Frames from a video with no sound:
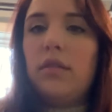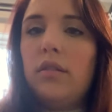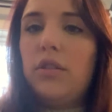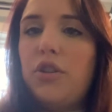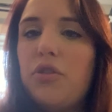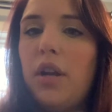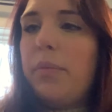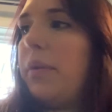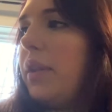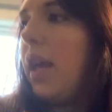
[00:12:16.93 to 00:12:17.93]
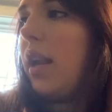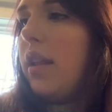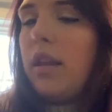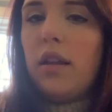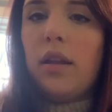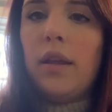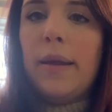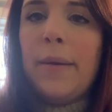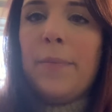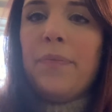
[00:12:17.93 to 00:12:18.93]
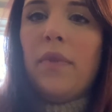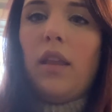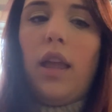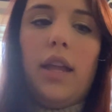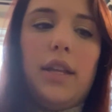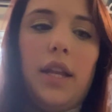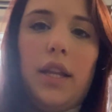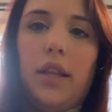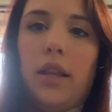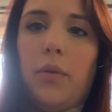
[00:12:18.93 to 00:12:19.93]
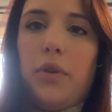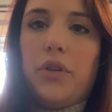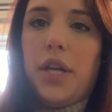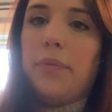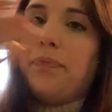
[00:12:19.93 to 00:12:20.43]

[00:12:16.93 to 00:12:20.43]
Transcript: she's trying to play with the cat, I think, and hitting the thing with her tail.